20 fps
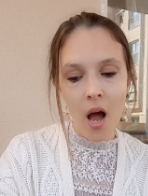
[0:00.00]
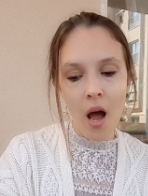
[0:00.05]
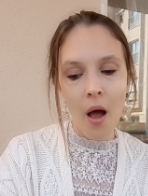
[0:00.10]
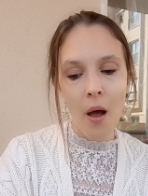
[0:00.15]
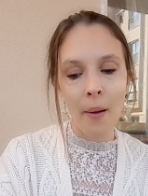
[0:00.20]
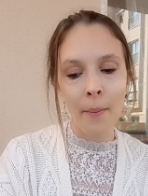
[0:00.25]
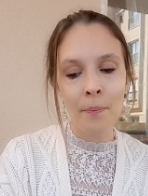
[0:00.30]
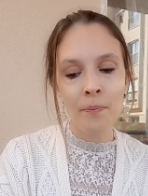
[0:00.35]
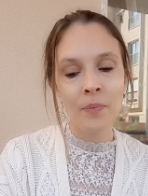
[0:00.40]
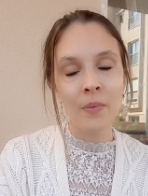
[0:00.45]

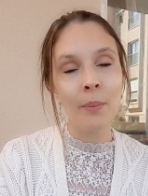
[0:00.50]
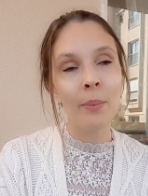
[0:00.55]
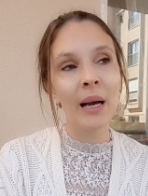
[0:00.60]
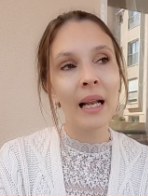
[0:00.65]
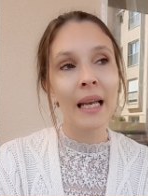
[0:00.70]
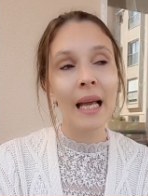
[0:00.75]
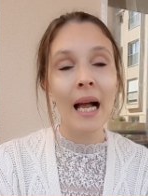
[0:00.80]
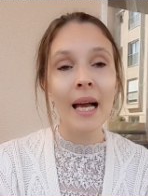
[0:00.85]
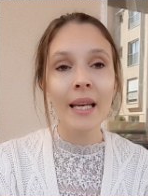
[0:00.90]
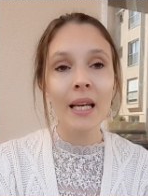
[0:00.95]

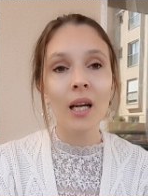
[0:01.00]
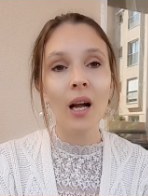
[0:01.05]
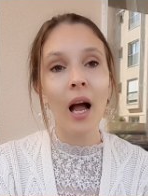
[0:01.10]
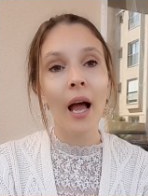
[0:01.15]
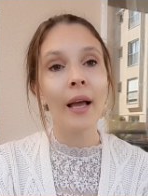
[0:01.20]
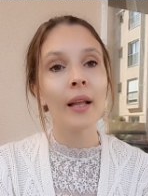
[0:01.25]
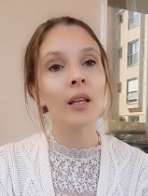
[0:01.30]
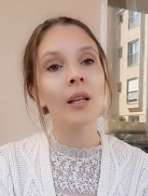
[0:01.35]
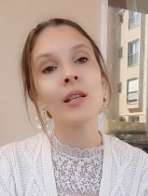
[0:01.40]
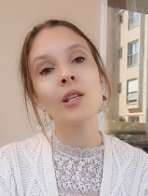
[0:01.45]
Balearic
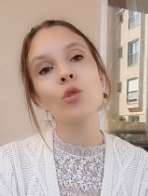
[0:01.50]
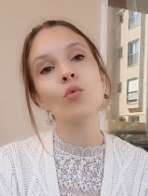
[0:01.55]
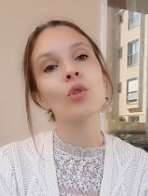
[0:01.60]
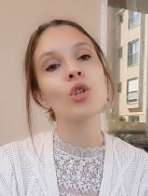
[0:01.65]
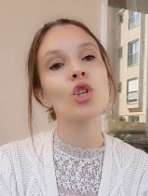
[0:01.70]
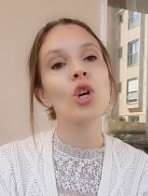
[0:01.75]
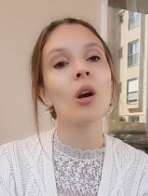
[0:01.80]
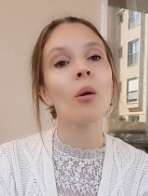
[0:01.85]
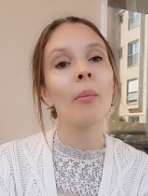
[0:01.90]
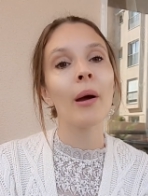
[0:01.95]
Islands,
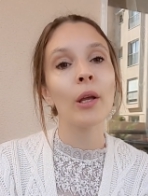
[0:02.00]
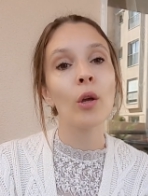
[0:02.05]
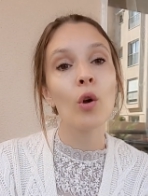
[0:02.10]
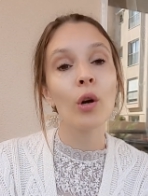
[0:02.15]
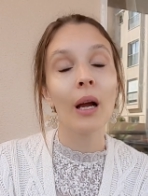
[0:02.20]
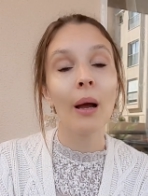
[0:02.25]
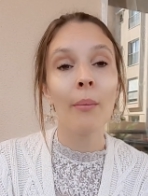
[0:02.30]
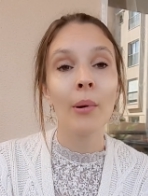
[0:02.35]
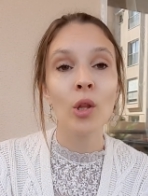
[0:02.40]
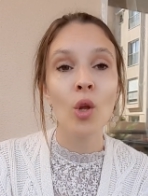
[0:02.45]
which are
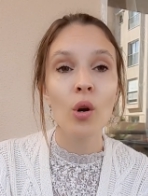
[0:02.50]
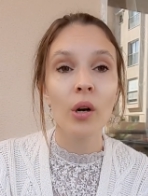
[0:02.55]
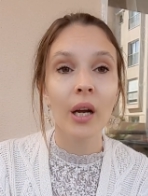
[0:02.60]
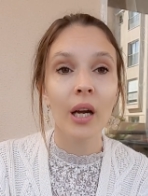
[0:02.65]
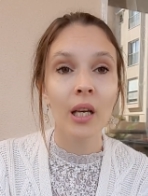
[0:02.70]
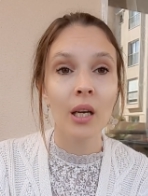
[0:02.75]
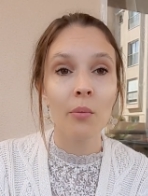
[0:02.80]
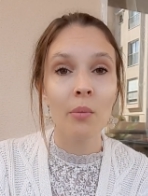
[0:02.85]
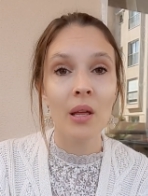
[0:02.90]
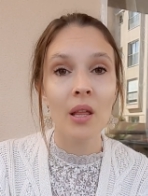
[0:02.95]
Mallorca, Menorca
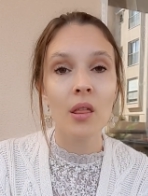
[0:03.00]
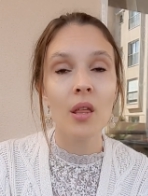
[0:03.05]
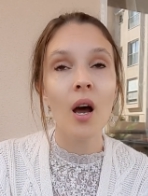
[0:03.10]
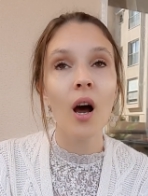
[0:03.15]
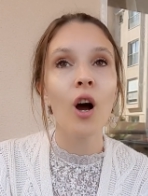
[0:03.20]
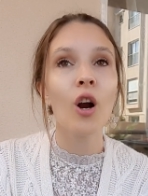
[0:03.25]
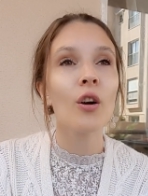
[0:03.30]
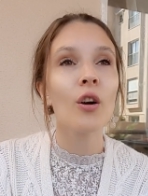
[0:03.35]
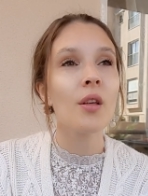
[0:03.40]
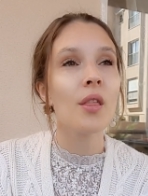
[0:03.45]
and Ibiza,
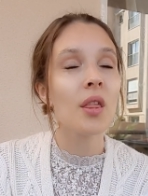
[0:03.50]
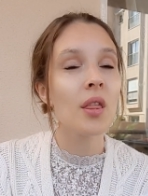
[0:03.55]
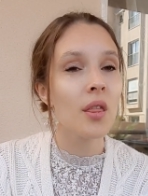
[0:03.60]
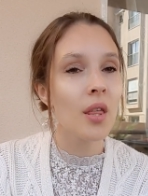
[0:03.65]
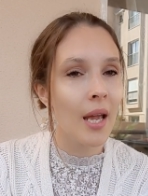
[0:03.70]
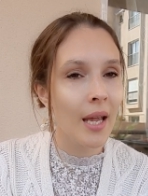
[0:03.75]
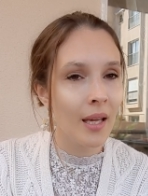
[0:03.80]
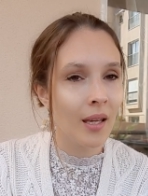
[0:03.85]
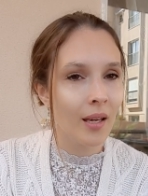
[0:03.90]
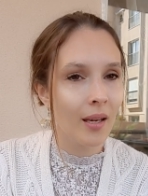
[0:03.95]
are
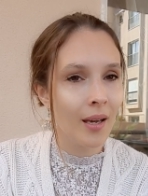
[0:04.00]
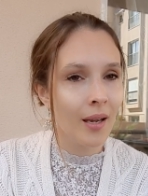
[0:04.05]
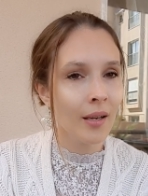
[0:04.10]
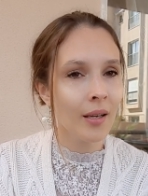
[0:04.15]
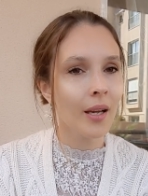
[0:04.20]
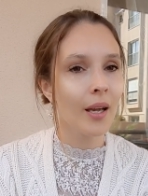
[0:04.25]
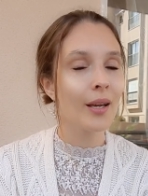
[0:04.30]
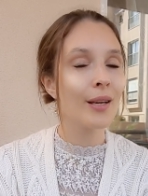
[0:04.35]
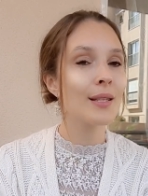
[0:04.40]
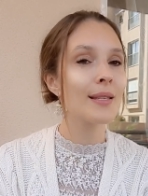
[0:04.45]

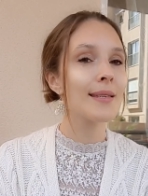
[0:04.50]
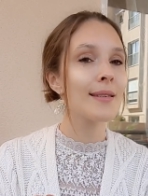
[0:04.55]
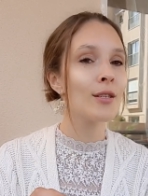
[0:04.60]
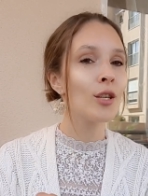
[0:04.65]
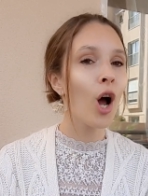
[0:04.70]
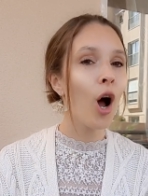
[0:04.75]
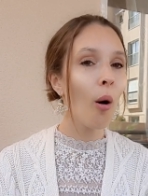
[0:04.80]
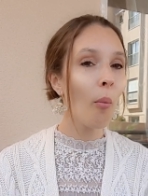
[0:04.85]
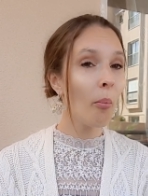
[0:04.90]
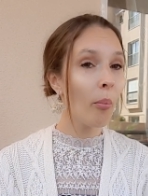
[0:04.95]
thinking, it's
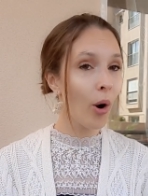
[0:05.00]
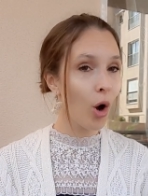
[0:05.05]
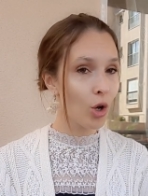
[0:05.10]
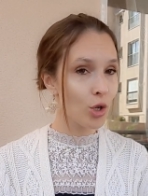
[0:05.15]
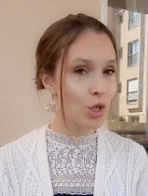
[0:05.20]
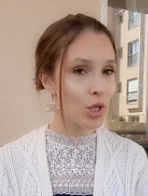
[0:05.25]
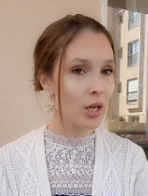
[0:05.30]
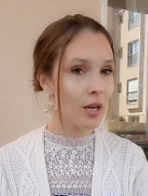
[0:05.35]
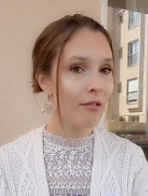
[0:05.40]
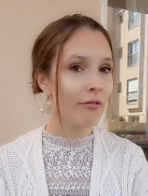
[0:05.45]
not
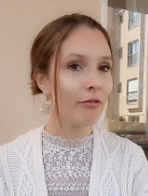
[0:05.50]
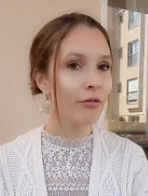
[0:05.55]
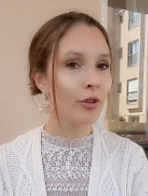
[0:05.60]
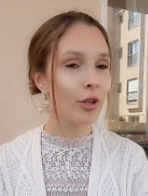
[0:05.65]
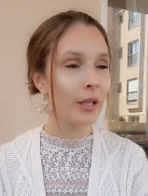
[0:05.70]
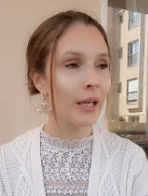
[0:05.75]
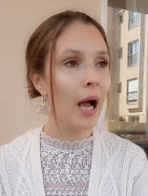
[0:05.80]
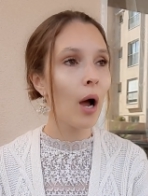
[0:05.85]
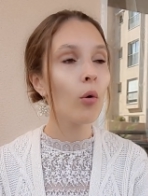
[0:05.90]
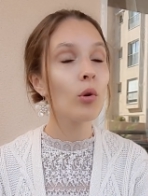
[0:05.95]
positive for
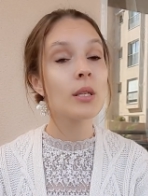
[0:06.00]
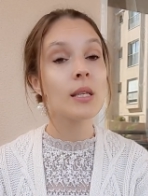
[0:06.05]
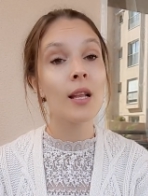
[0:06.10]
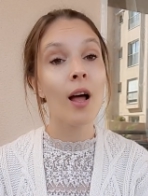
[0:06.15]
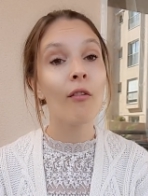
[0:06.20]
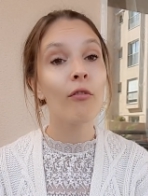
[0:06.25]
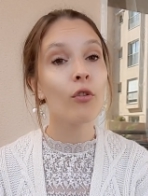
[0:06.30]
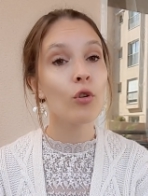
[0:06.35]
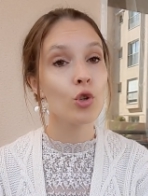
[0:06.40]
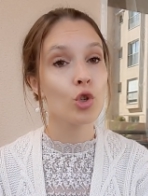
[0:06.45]
now, it's
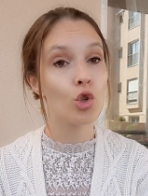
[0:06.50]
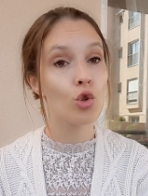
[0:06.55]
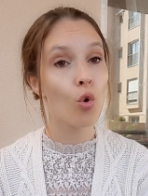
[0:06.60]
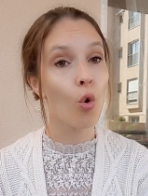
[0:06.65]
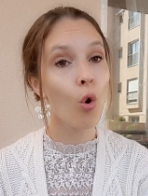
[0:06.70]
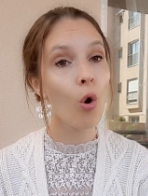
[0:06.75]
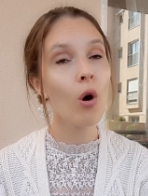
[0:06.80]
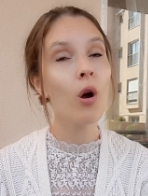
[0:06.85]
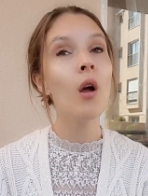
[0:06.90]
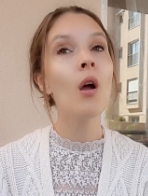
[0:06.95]
not for
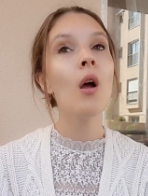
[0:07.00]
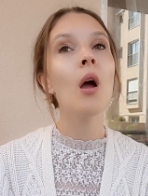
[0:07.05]
sure,